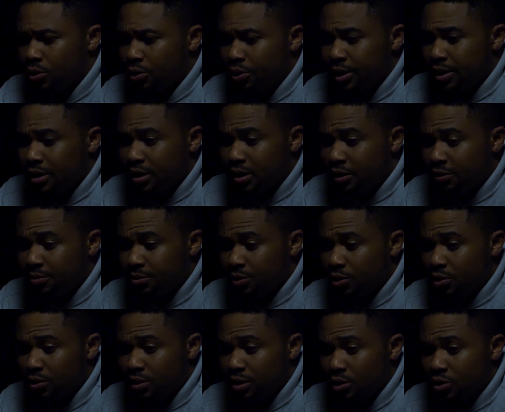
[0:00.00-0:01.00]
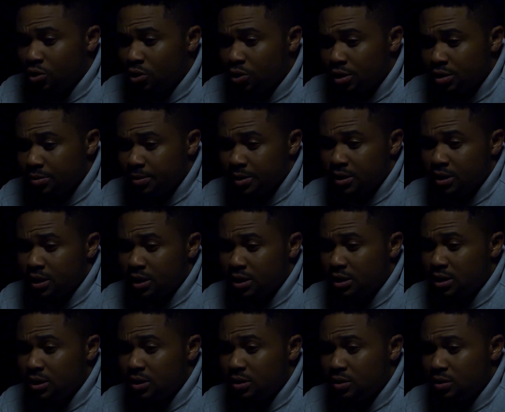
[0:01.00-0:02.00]
already gave me all the encouragement I
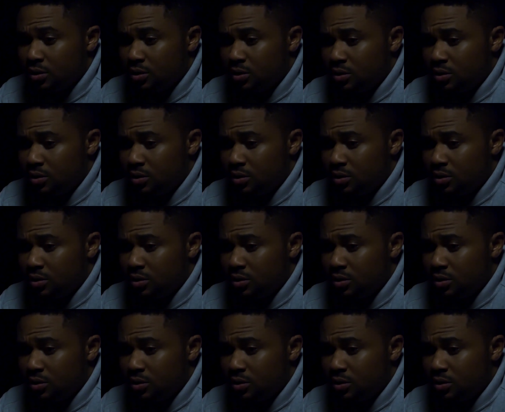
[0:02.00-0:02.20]
need.